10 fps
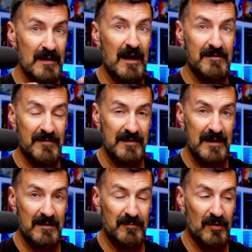I find
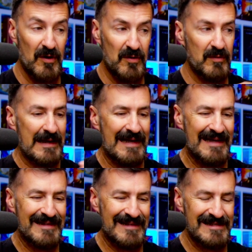that a pro
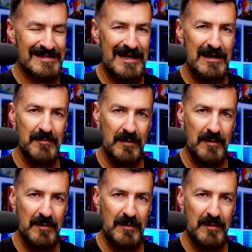in this game.